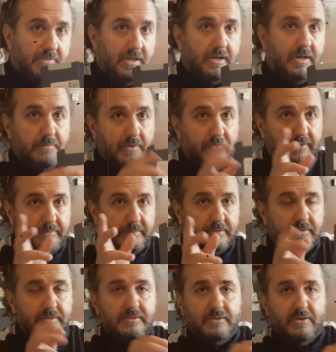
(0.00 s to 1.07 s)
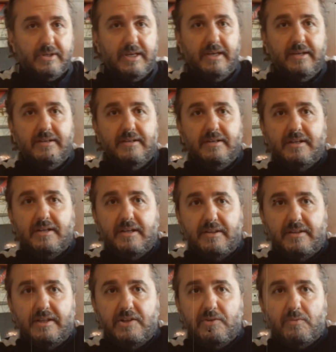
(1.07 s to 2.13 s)
removable, okay?
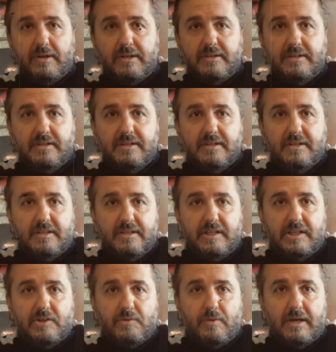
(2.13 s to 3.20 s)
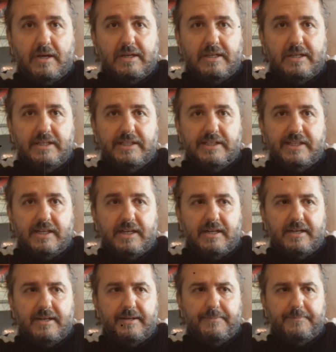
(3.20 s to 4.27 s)
This one is
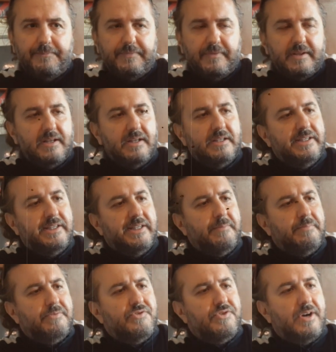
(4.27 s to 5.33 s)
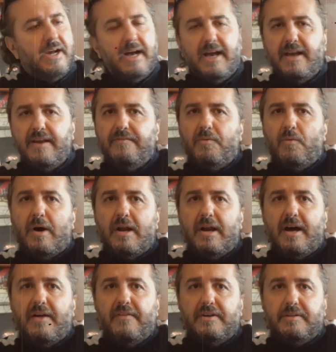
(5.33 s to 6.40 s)
zip drive,
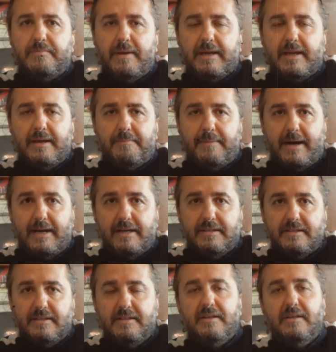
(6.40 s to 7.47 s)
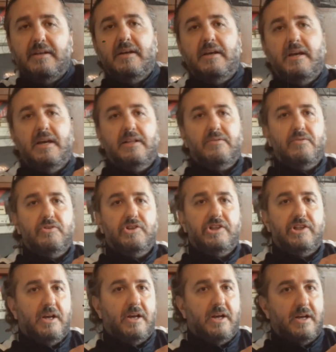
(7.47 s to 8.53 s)
100 megabyte. It
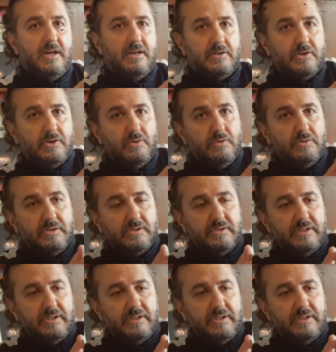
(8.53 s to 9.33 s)
was a good